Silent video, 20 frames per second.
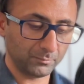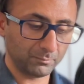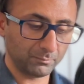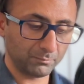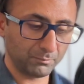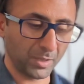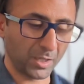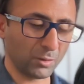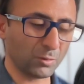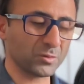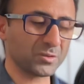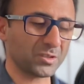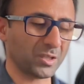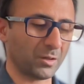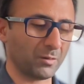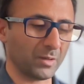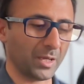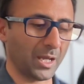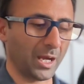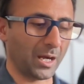but
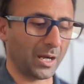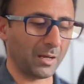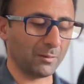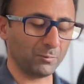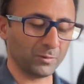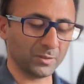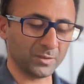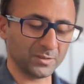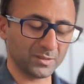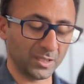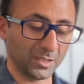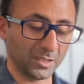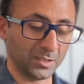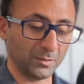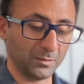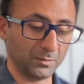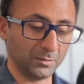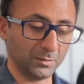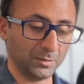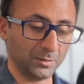also I wouldn't say
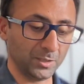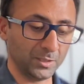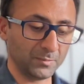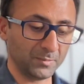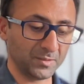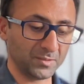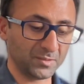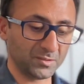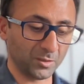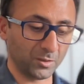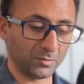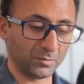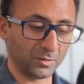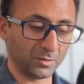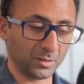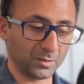you need to be so